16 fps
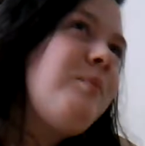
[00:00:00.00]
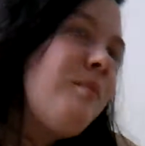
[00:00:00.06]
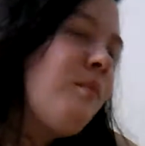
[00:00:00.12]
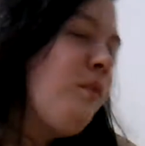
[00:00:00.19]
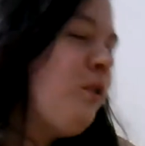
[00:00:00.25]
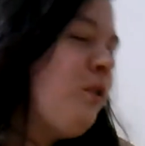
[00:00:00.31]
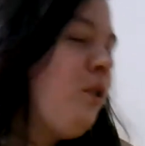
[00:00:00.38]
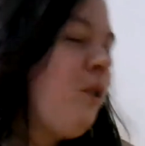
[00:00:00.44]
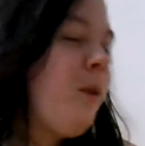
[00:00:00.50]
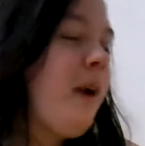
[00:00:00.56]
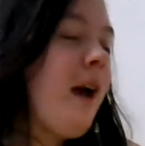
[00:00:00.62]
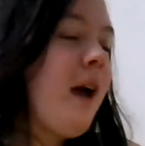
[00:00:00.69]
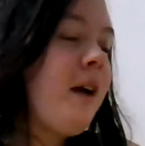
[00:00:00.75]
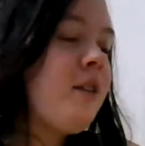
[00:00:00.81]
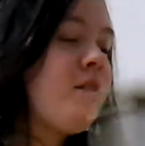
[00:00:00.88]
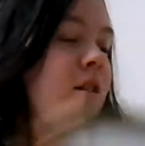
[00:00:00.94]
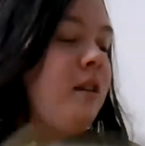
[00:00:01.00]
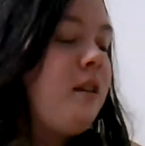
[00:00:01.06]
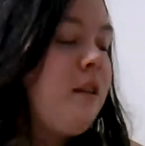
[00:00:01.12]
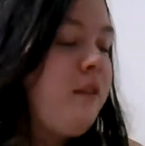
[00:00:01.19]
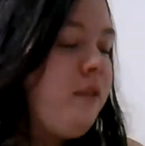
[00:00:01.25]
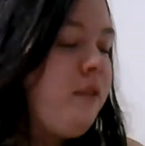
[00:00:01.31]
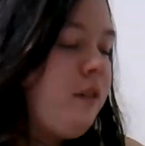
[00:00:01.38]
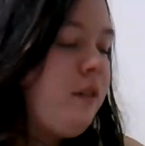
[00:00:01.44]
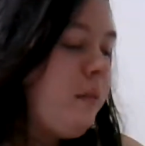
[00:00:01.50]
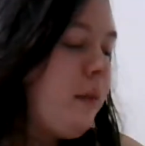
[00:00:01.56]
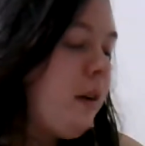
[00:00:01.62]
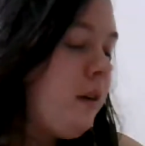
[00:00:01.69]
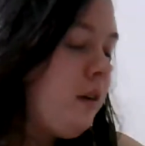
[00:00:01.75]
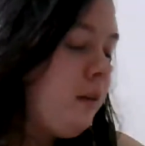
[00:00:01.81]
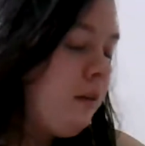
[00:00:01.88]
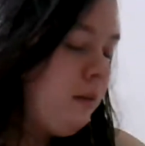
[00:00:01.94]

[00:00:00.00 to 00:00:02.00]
Do you actually feel better?